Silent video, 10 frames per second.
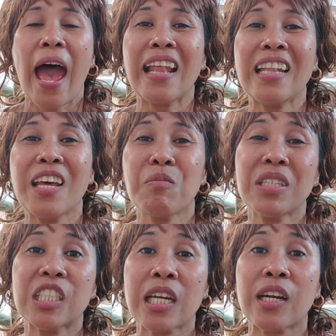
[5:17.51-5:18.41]
And let
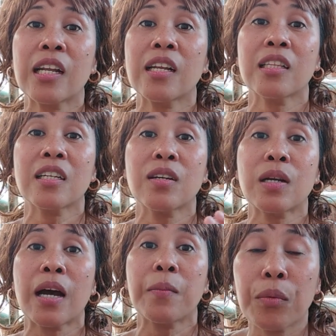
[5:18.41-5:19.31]
me share
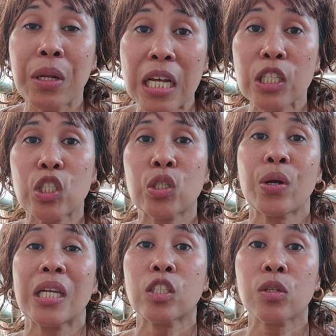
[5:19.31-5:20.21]
another uh, real
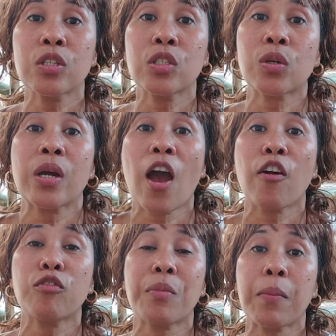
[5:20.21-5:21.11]
story, true story
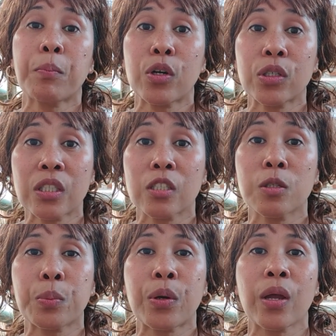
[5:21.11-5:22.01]
of my
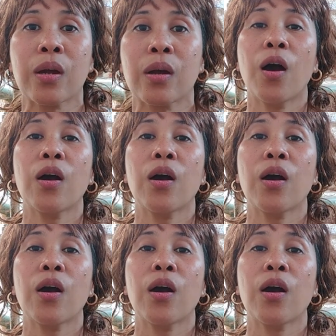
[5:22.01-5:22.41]
personal prayer.